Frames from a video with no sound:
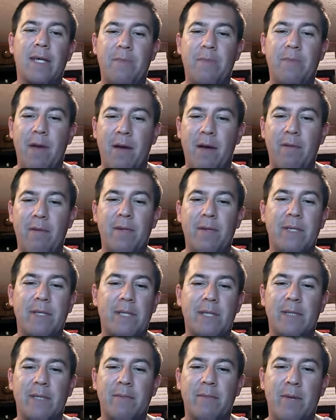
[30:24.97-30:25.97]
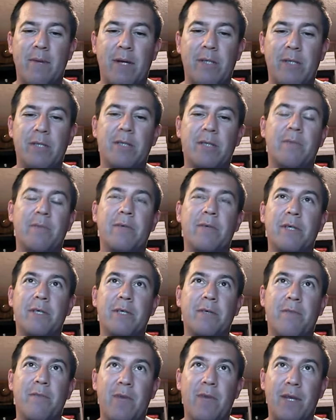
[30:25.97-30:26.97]
His power isn't as much. The
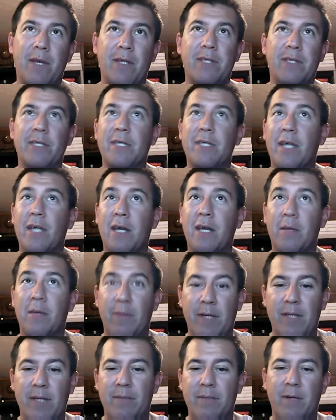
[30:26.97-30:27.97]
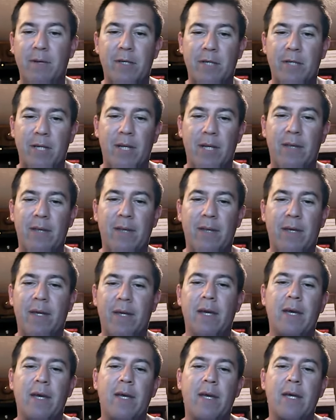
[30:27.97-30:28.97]
reach advantage isn't going to mean as much, and I
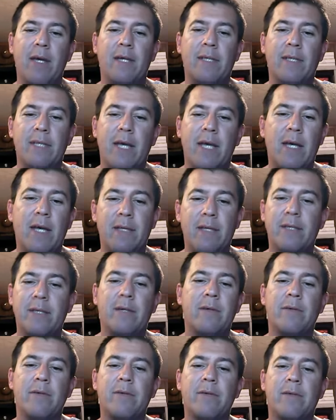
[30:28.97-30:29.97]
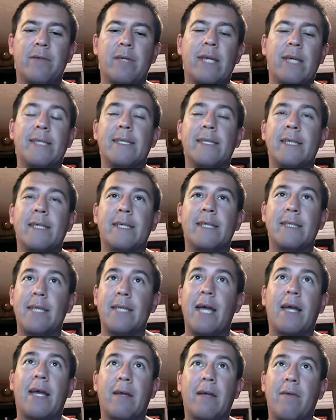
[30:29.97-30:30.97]
think Santos gets a
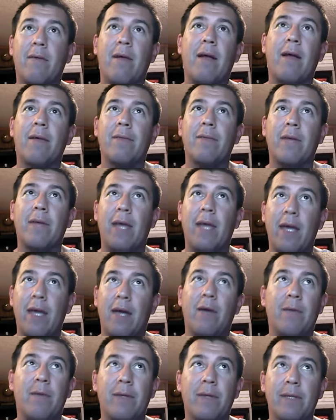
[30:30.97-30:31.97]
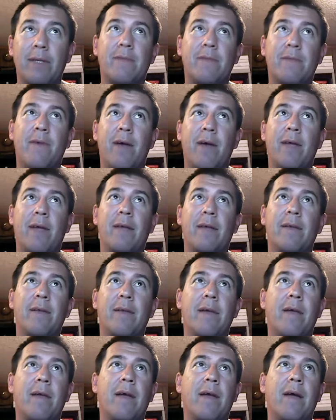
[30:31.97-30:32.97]
second round KO in this
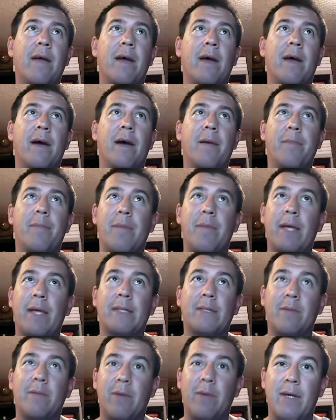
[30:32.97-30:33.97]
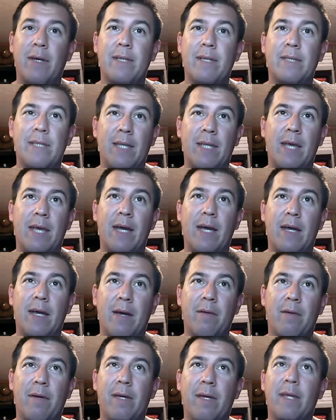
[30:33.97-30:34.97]
fight. That's the way I see
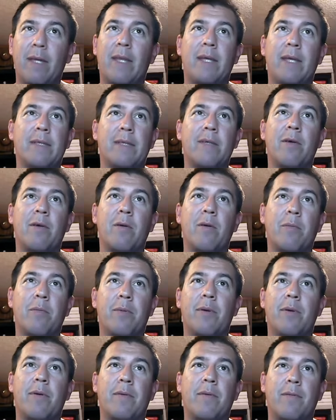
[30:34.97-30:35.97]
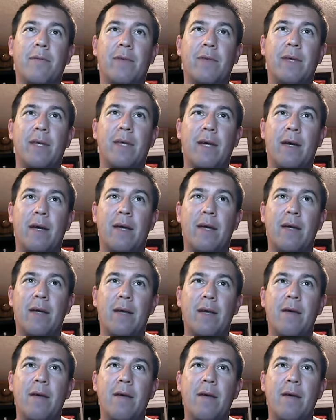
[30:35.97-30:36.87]
that going, and that's your opener of the,